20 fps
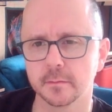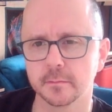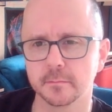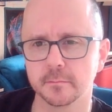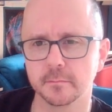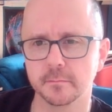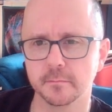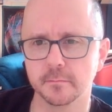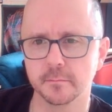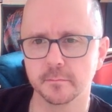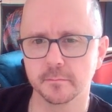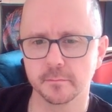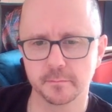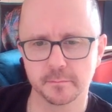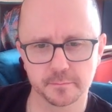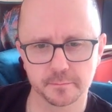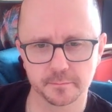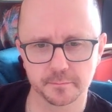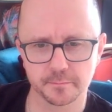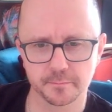I'm
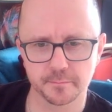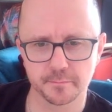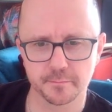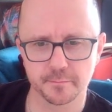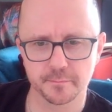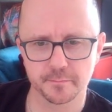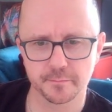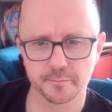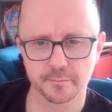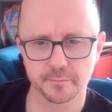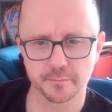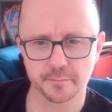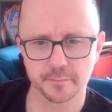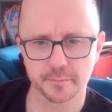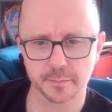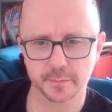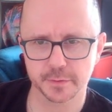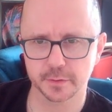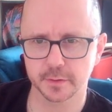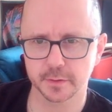
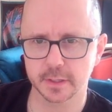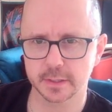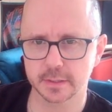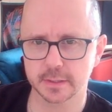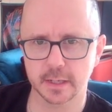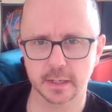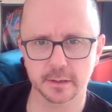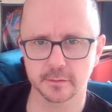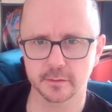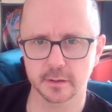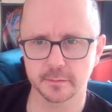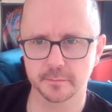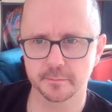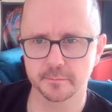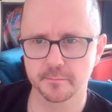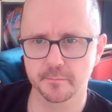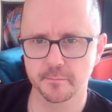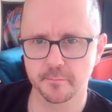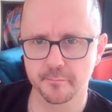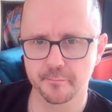sure there's an anagram.
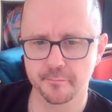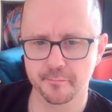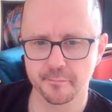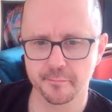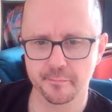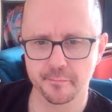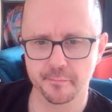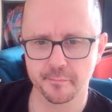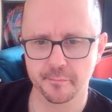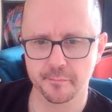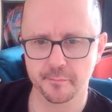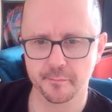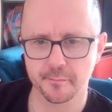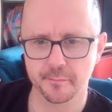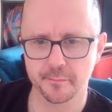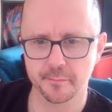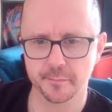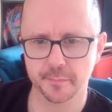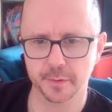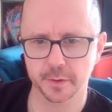
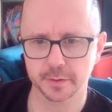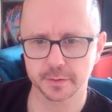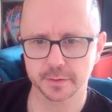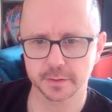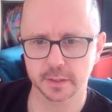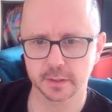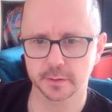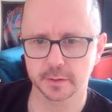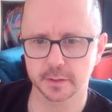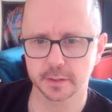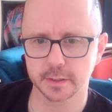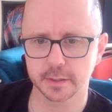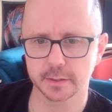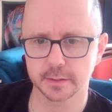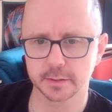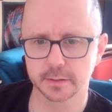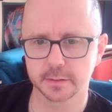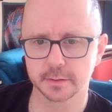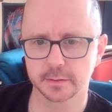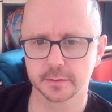Not seeing what it
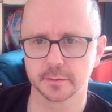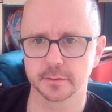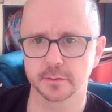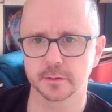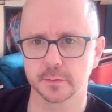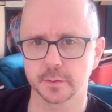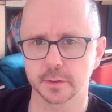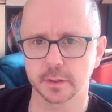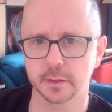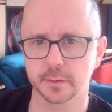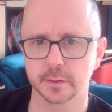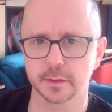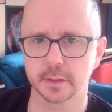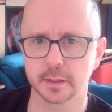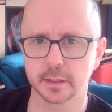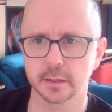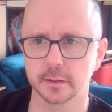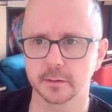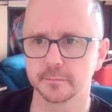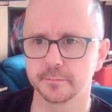is. 21
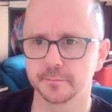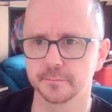down.